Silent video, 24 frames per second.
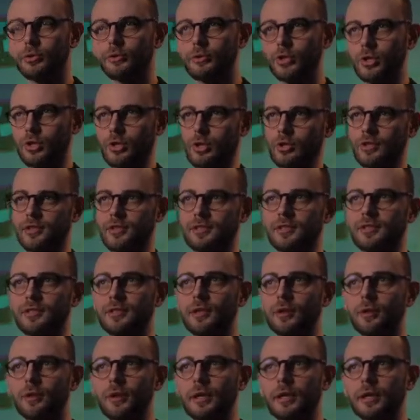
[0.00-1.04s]
conditions.
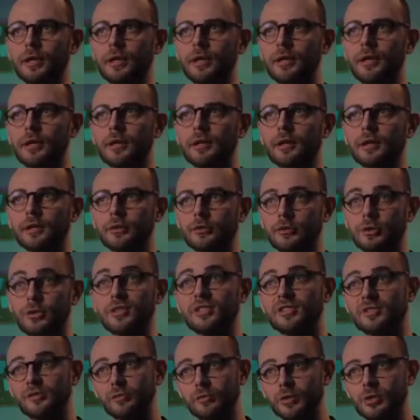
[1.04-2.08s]
The only
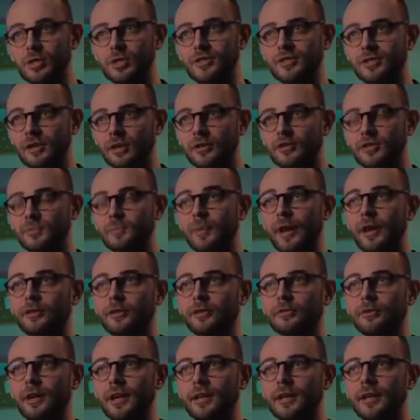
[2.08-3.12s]
conditions in which it starts
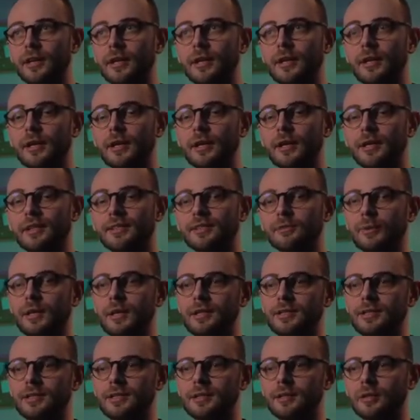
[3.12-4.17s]
biodegrading is when
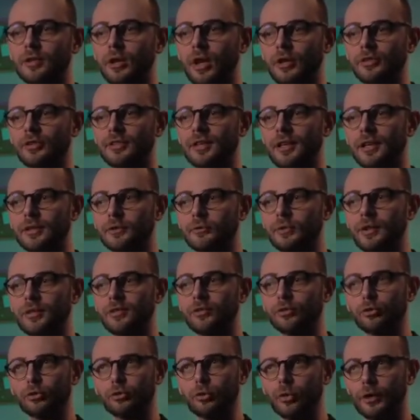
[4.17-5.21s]
it's in contact
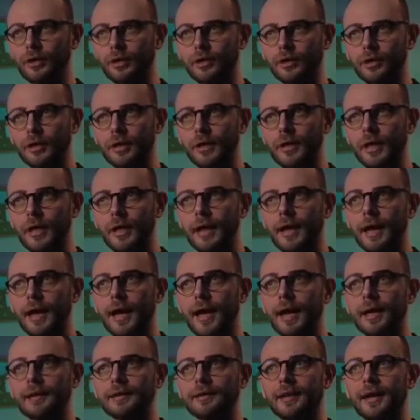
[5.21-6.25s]
with soil
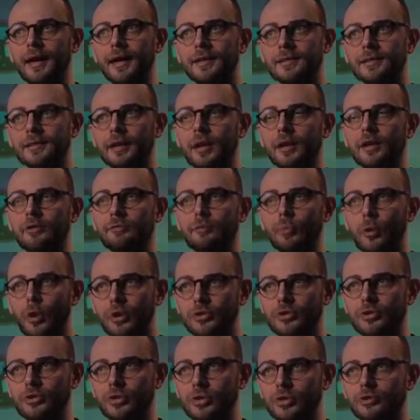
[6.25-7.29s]
and has a lot of
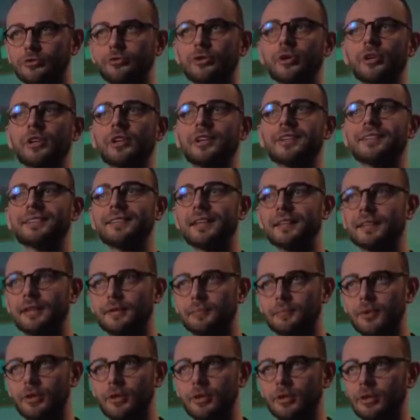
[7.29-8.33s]
moisture for an
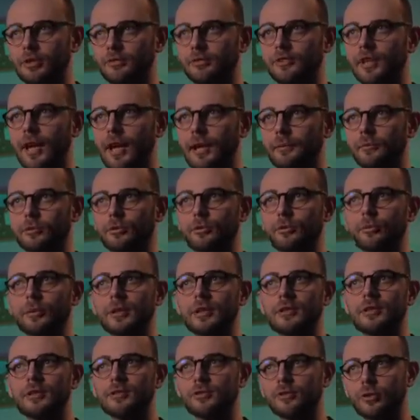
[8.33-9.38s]
extended period of time. So
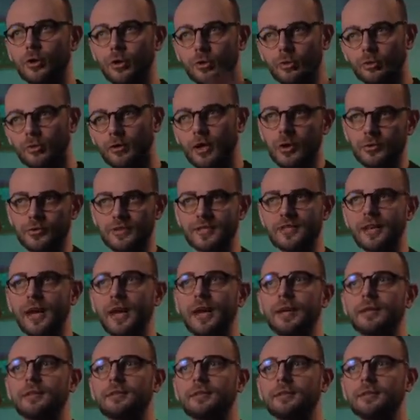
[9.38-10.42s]
when it's thrown
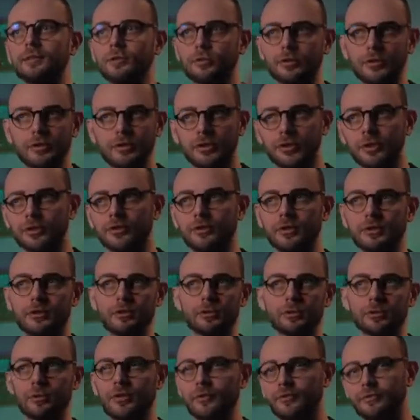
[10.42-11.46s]
outside into the dirt,
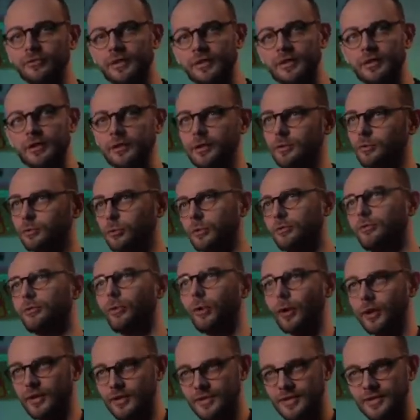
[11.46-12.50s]
into a field, into a
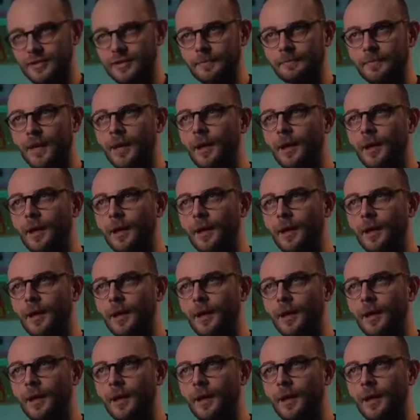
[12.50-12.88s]
forest.